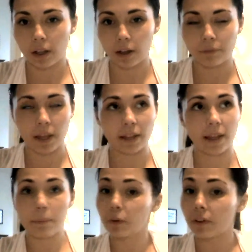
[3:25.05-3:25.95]
if they
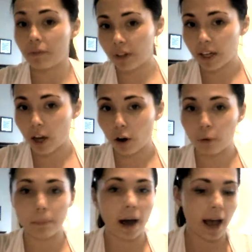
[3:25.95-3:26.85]
label the video
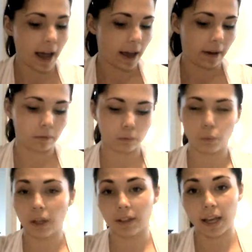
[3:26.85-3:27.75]
by
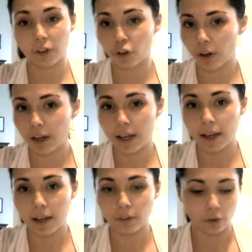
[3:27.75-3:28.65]
what lecture it
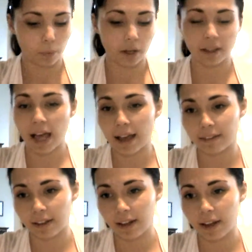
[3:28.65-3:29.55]
is, or what
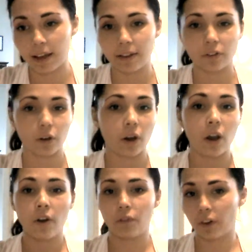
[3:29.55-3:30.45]
class it is, or
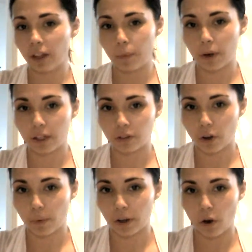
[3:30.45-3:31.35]
really what it's
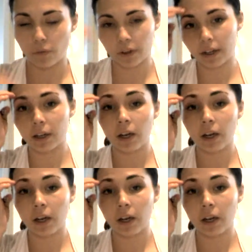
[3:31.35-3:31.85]
going over,